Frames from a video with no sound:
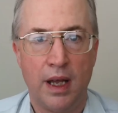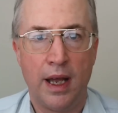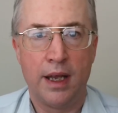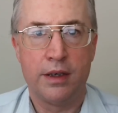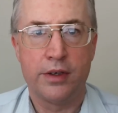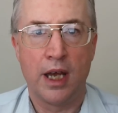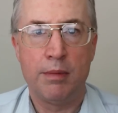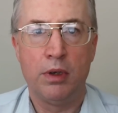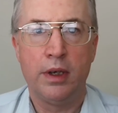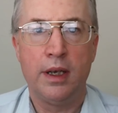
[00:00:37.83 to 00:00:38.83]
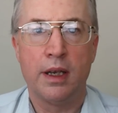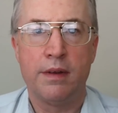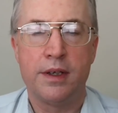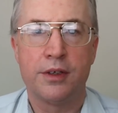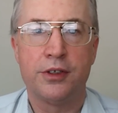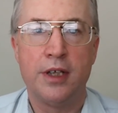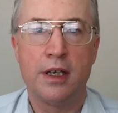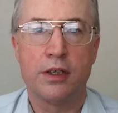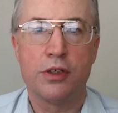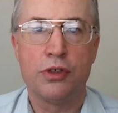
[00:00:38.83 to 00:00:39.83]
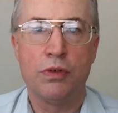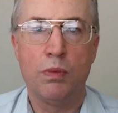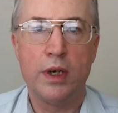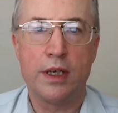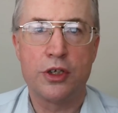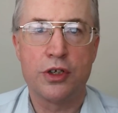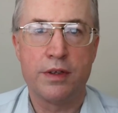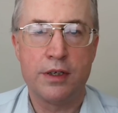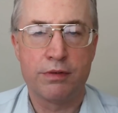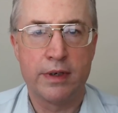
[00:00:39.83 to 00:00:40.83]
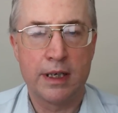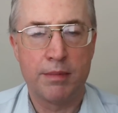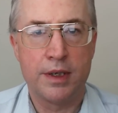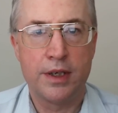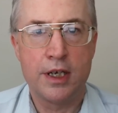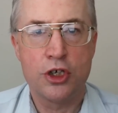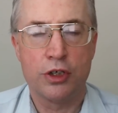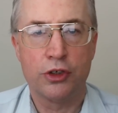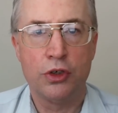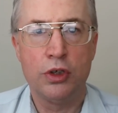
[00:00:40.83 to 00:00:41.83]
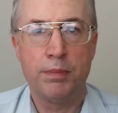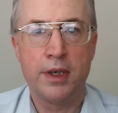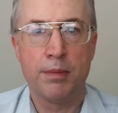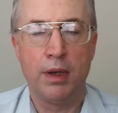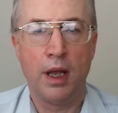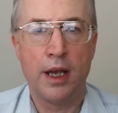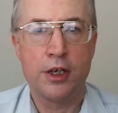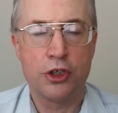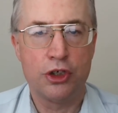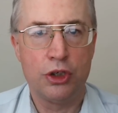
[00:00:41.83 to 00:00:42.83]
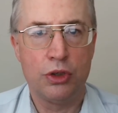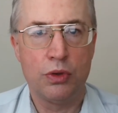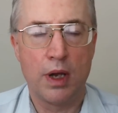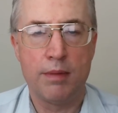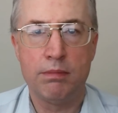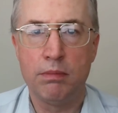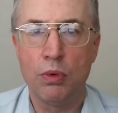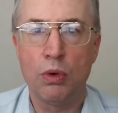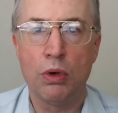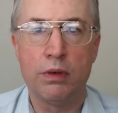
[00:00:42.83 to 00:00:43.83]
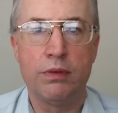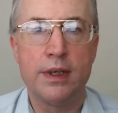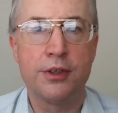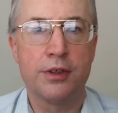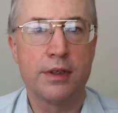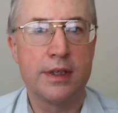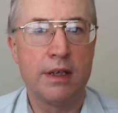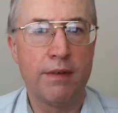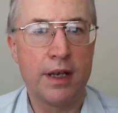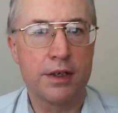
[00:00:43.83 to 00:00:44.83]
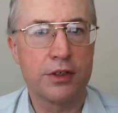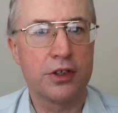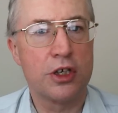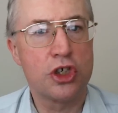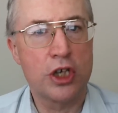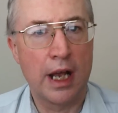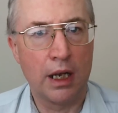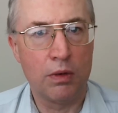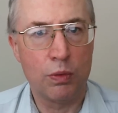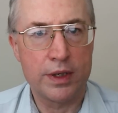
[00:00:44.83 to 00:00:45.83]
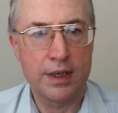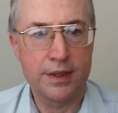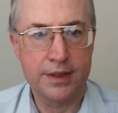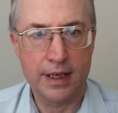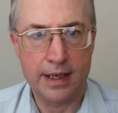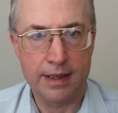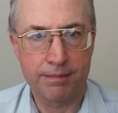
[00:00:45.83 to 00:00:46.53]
And I'm looking at the extent to which these recommendations could be applied to more recent events, shall we say.